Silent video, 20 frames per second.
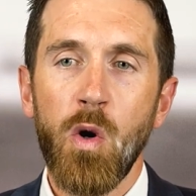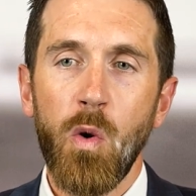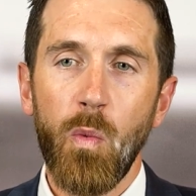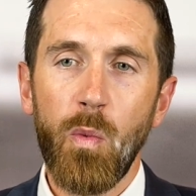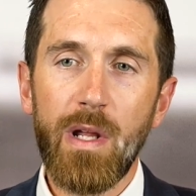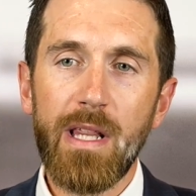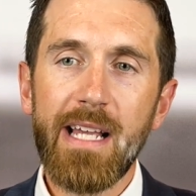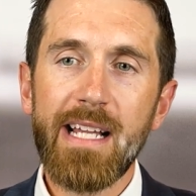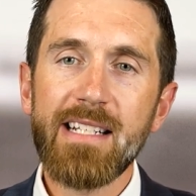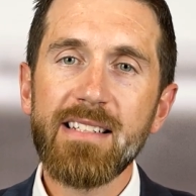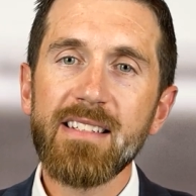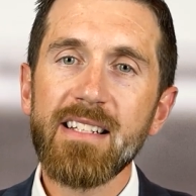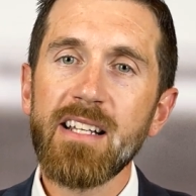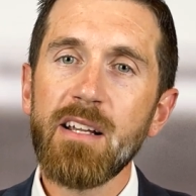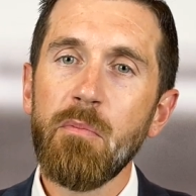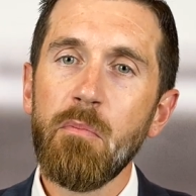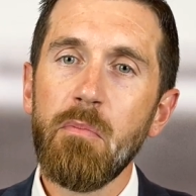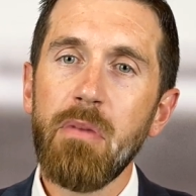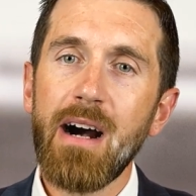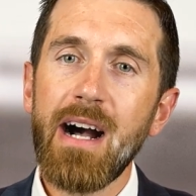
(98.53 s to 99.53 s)
We like to
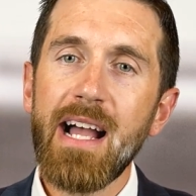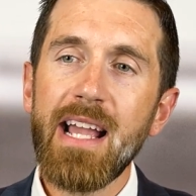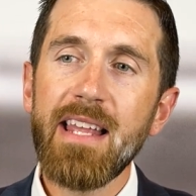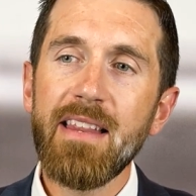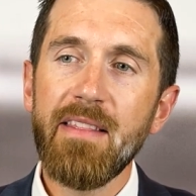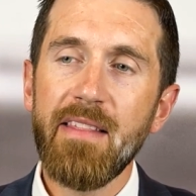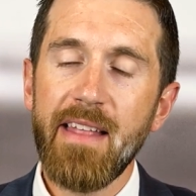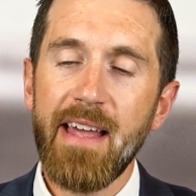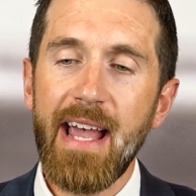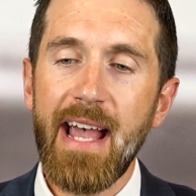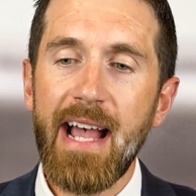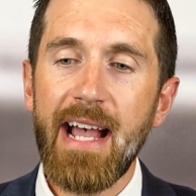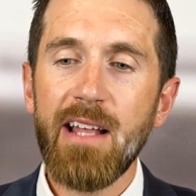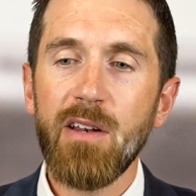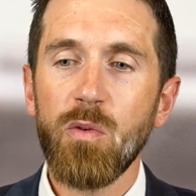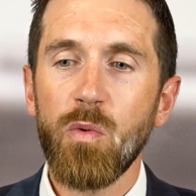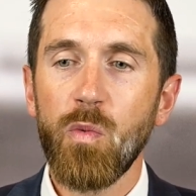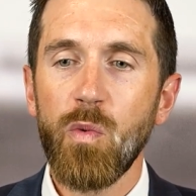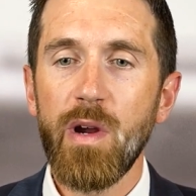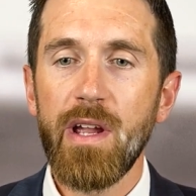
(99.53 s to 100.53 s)
combine
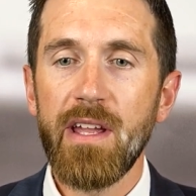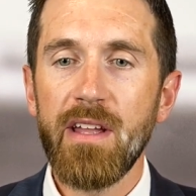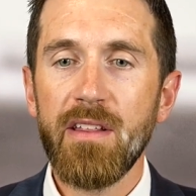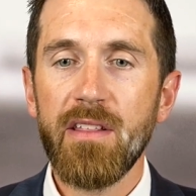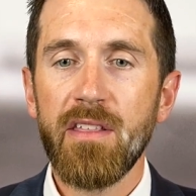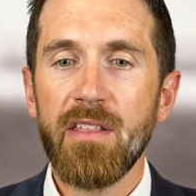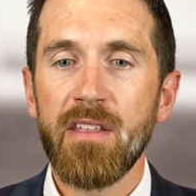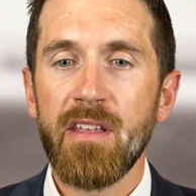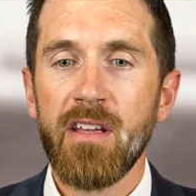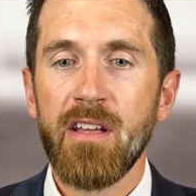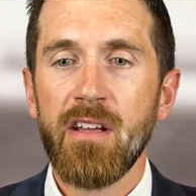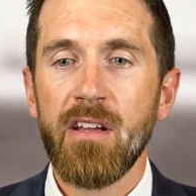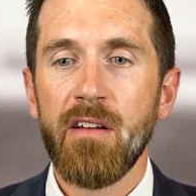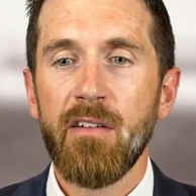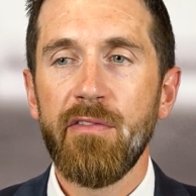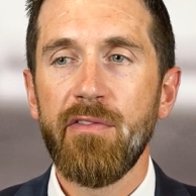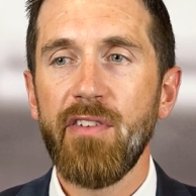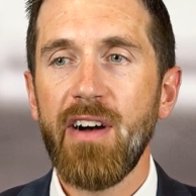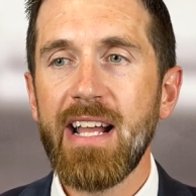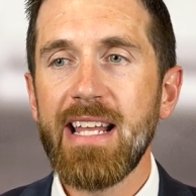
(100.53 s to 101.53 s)
that with
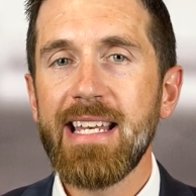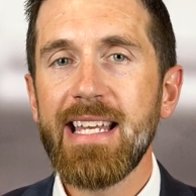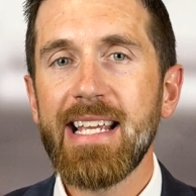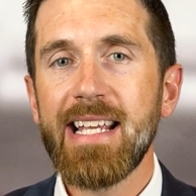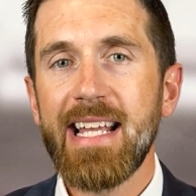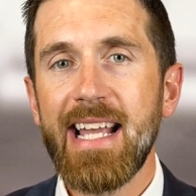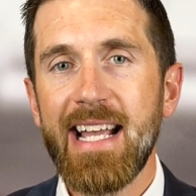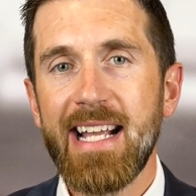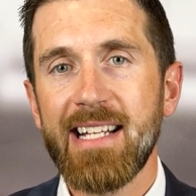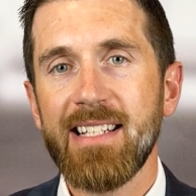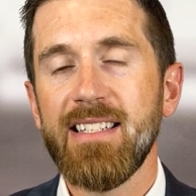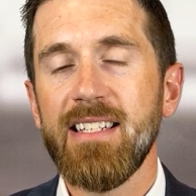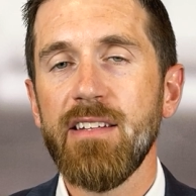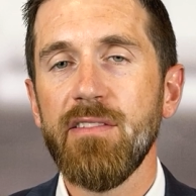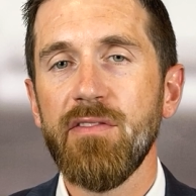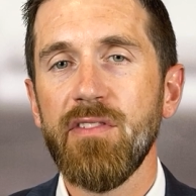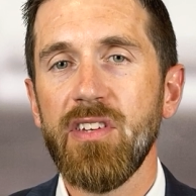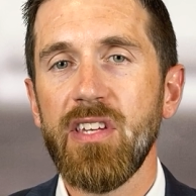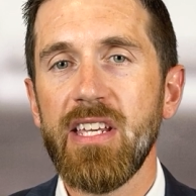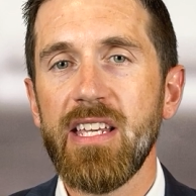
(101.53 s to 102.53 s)
finding
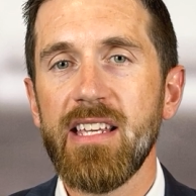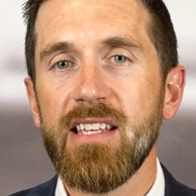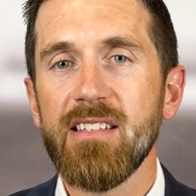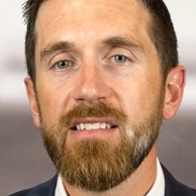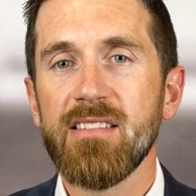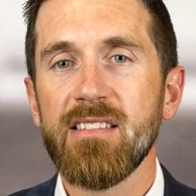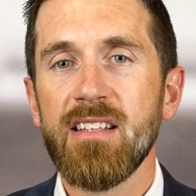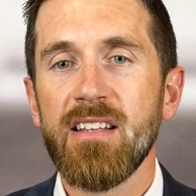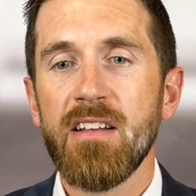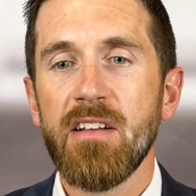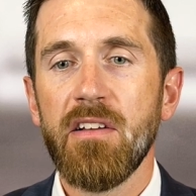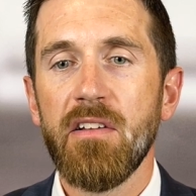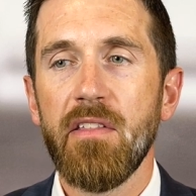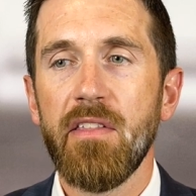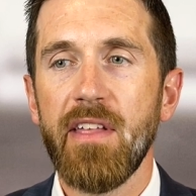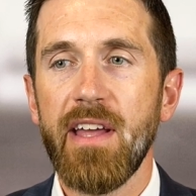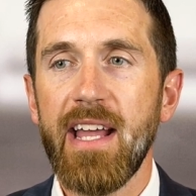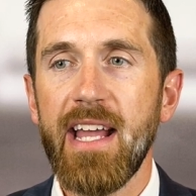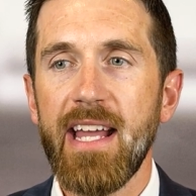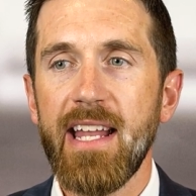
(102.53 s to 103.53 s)
activities
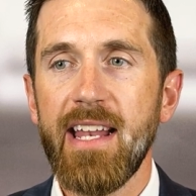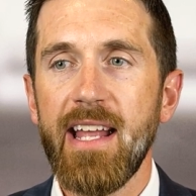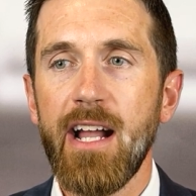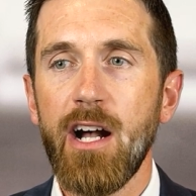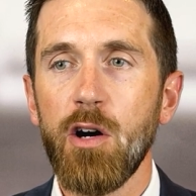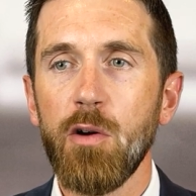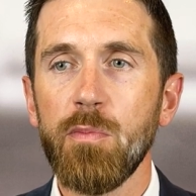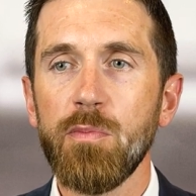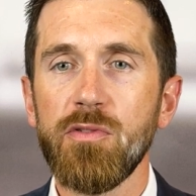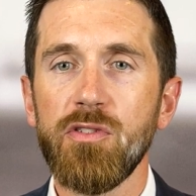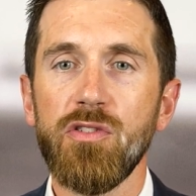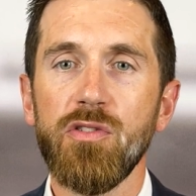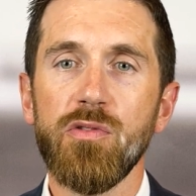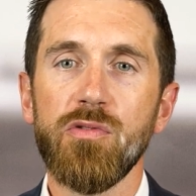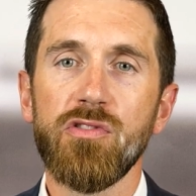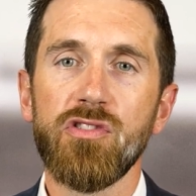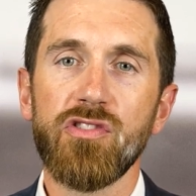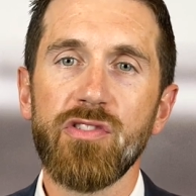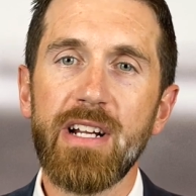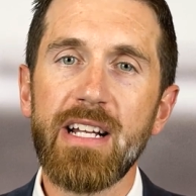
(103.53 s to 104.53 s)
that help
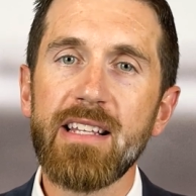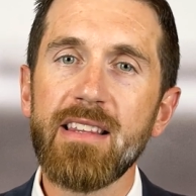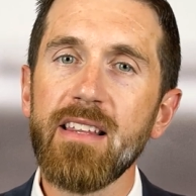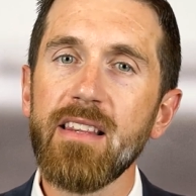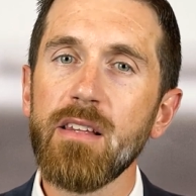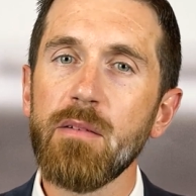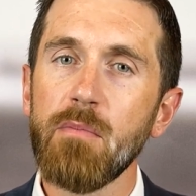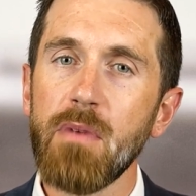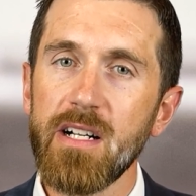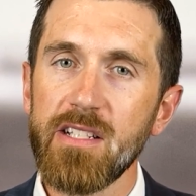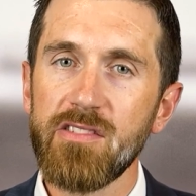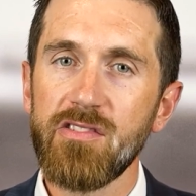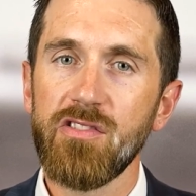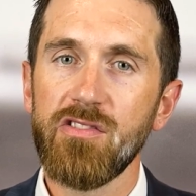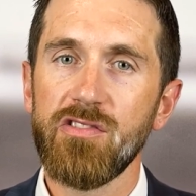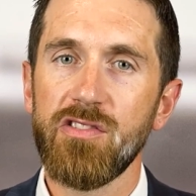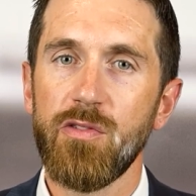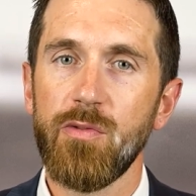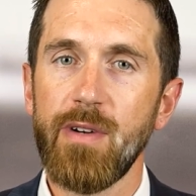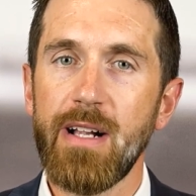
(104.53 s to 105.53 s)
to strengthen the
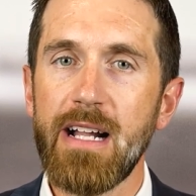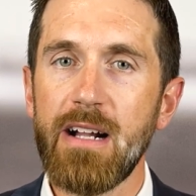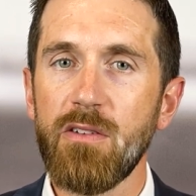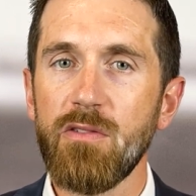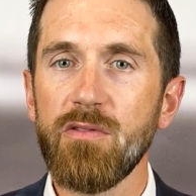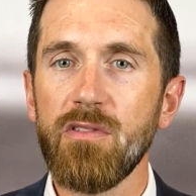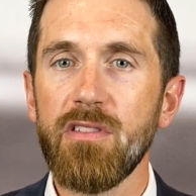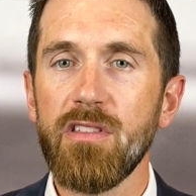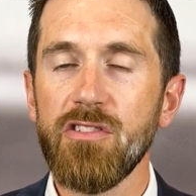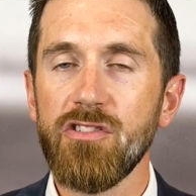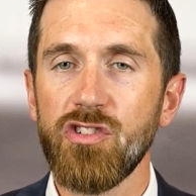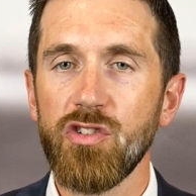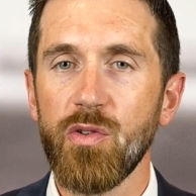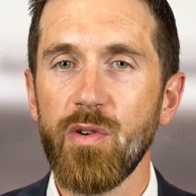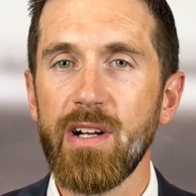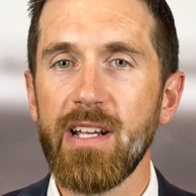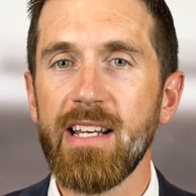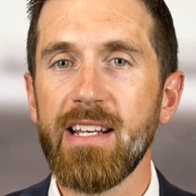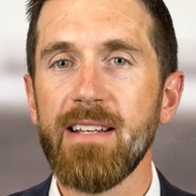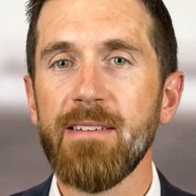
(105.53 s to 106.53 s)
muscles around the
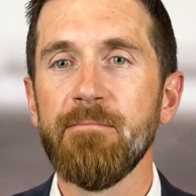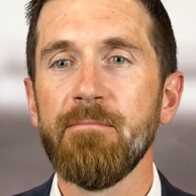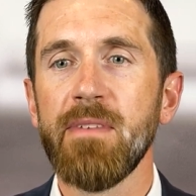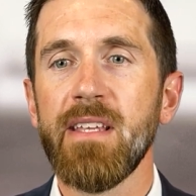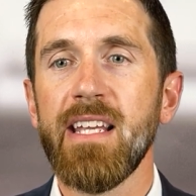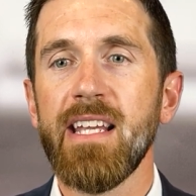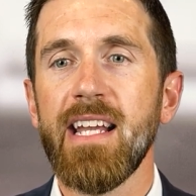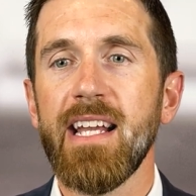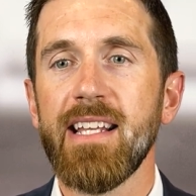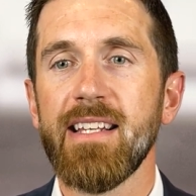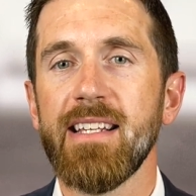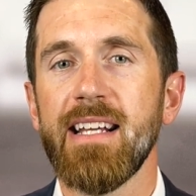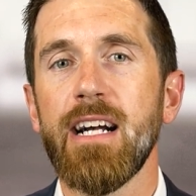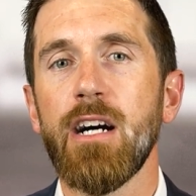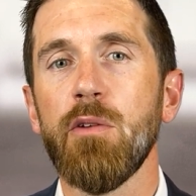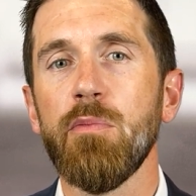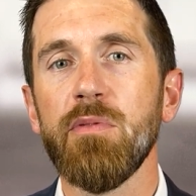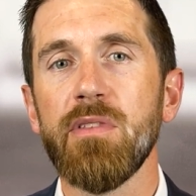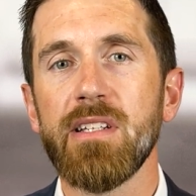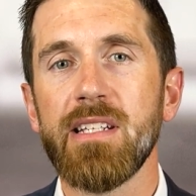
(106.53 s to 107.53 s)
joint and to
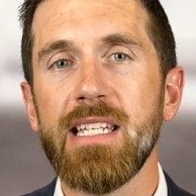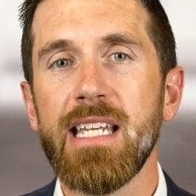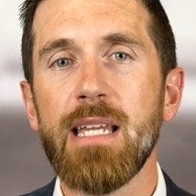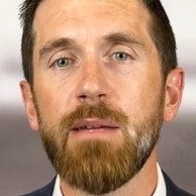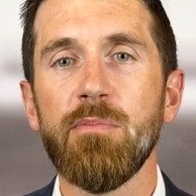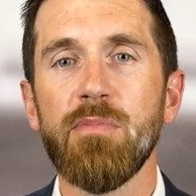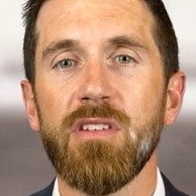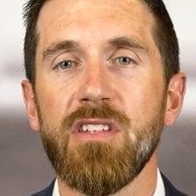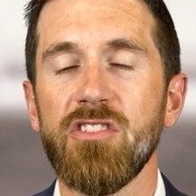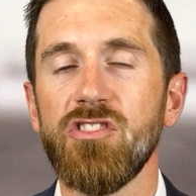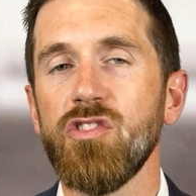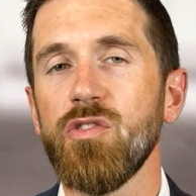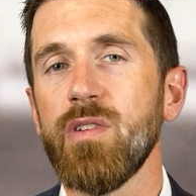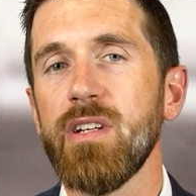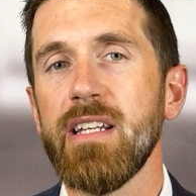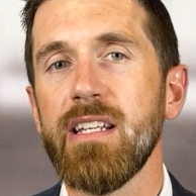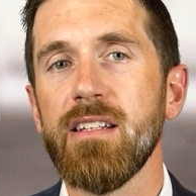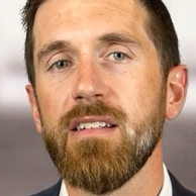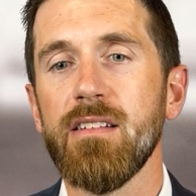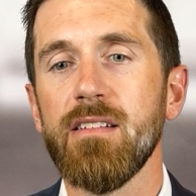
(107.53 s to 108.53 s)
help to keep the
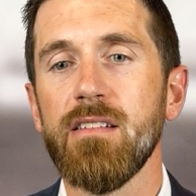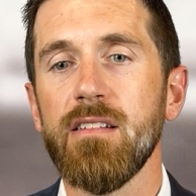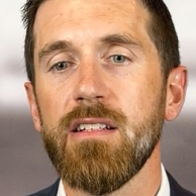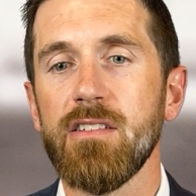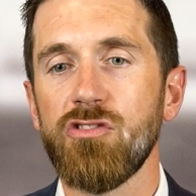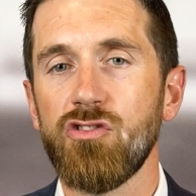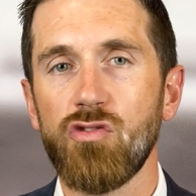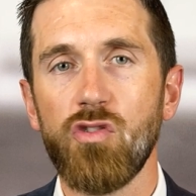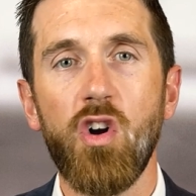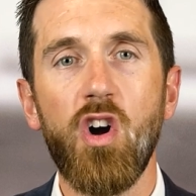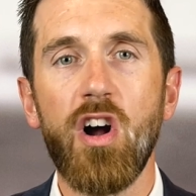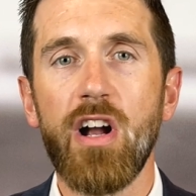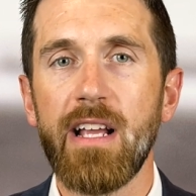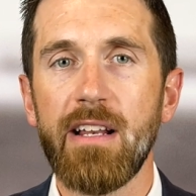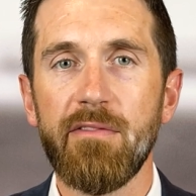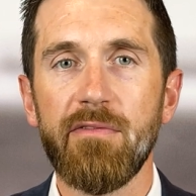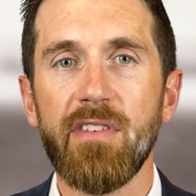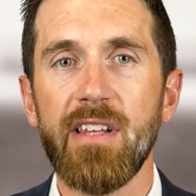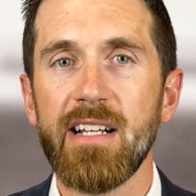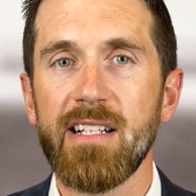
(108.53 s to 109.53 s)
joint strong
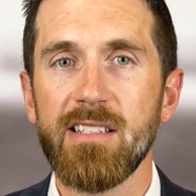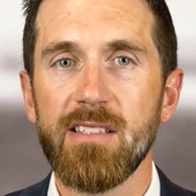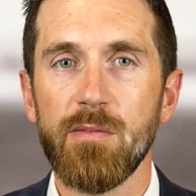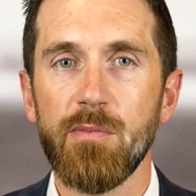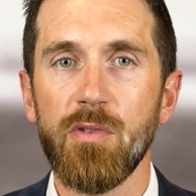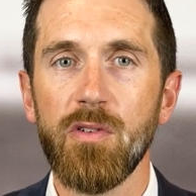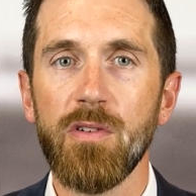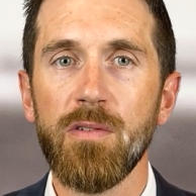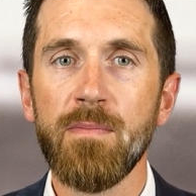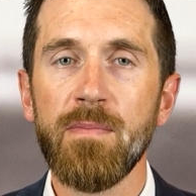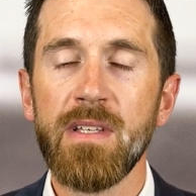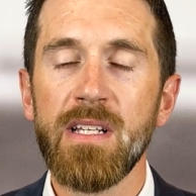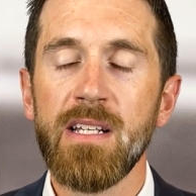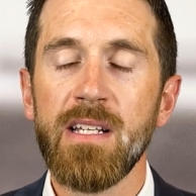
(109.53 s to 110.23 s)
and flexible.